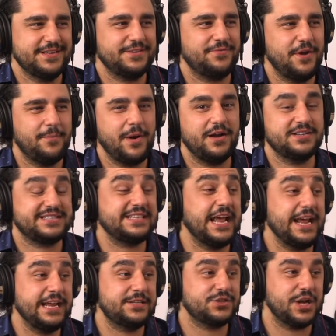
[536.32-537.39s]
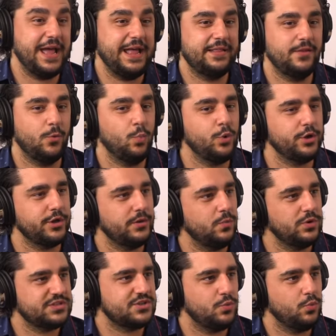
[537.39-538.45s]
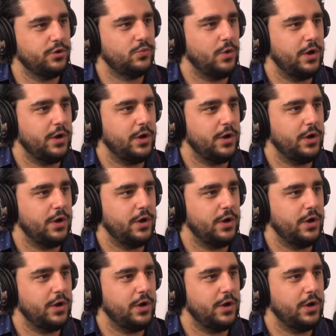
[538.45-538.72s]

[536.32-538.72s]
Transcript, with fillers: That's Yeah, vampire. yeah. Sage and the wood. What's the wood